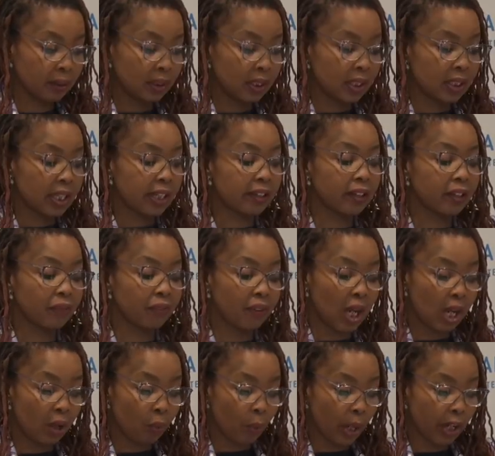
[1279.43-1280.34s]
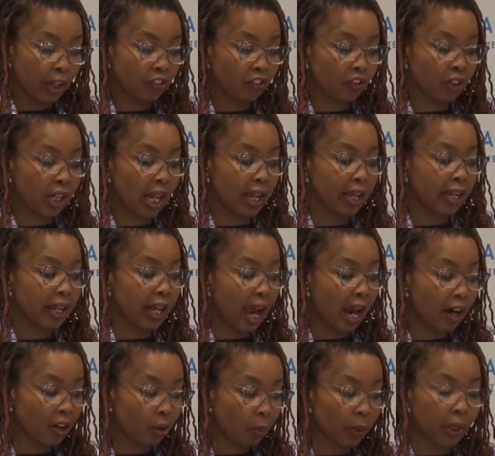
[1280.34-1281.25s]
the devaluation and
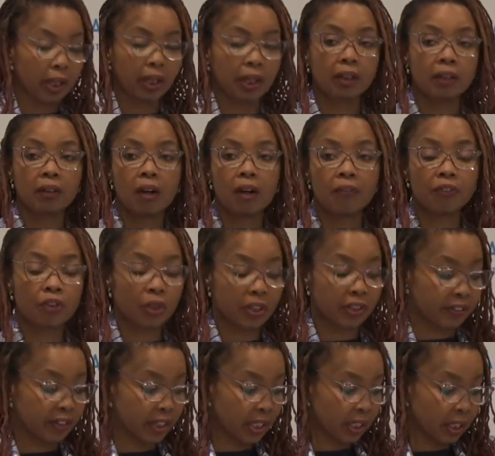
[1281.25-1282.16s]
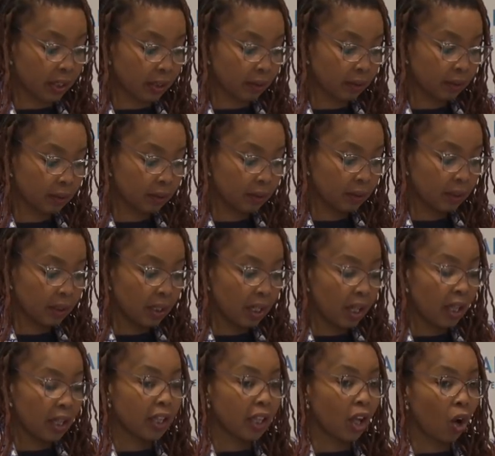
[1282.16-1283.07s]
narrowing of critique,
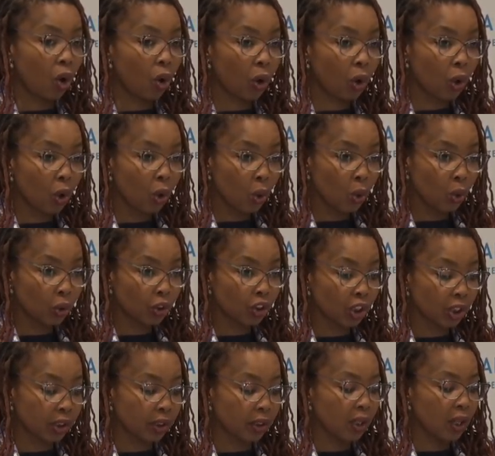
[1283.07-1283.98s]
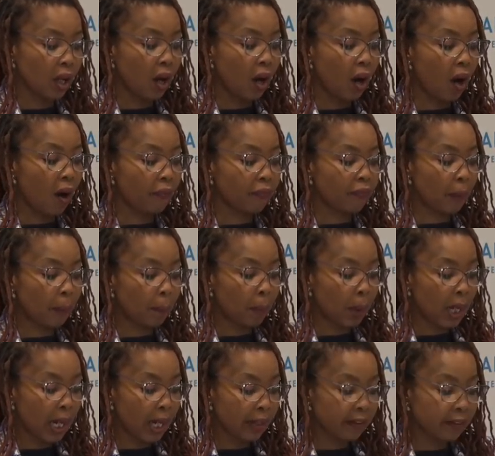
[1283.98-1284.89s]
the occlusion of the
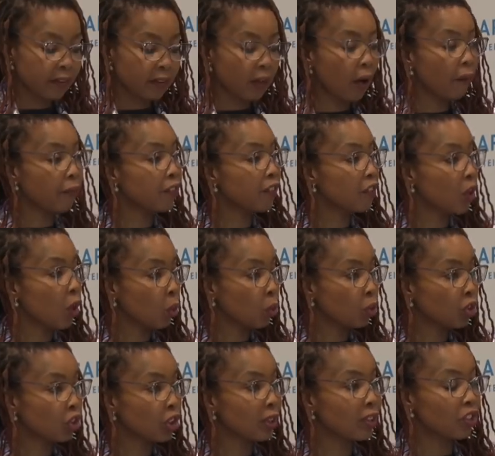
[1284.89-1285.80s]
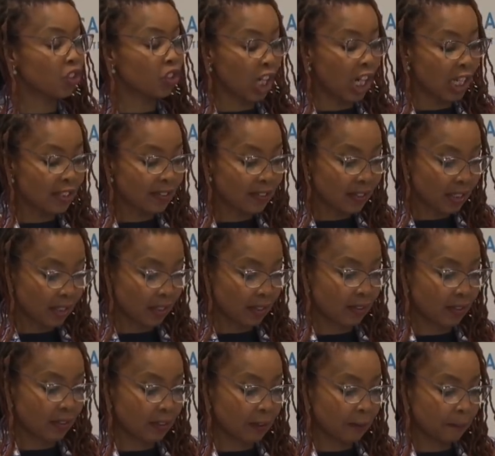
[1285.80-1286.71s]
place of social
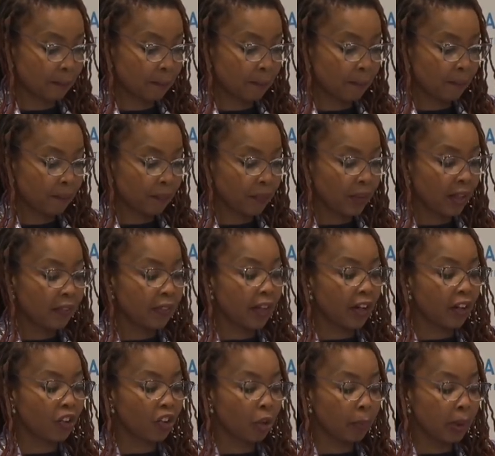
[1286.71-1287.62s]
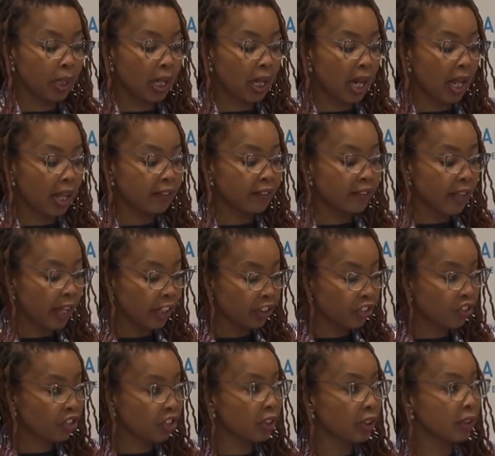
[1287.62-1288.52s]
justice, the
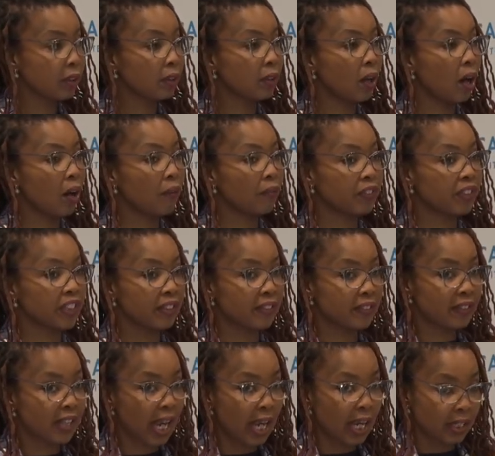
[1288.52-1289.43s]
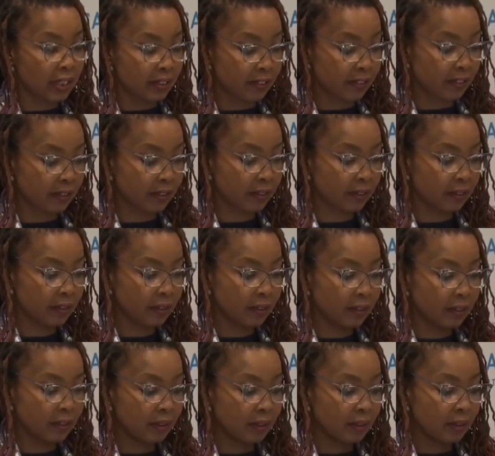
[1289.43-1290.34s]
criminalization of dissent,
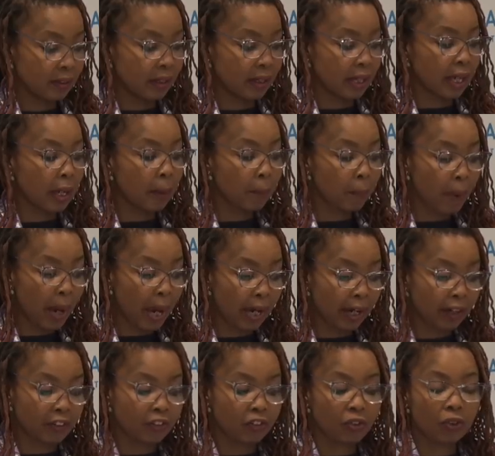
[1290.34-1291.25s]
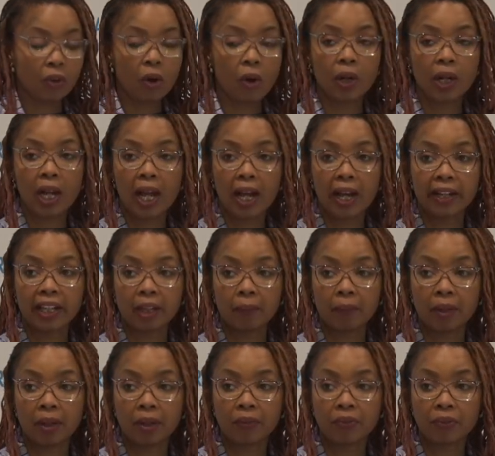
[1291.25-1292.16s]
impact on
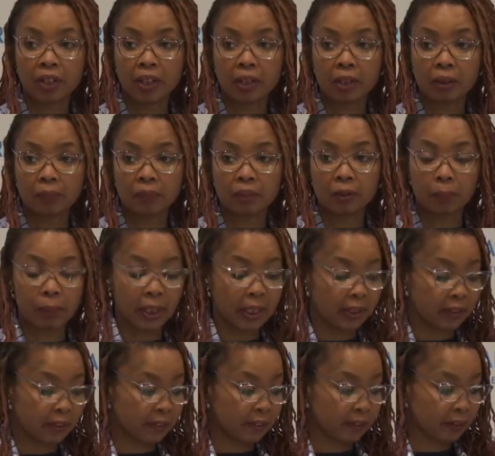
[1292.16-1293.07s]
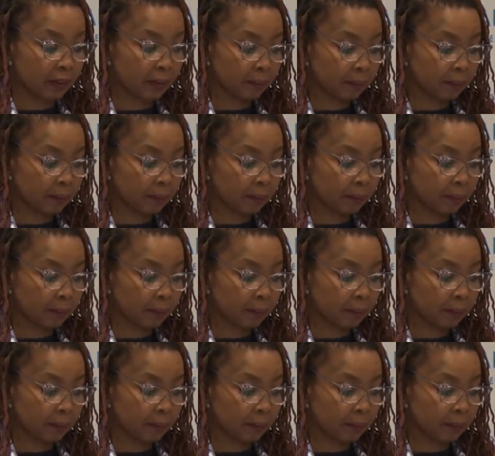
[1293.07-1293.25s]
academic freedom debates?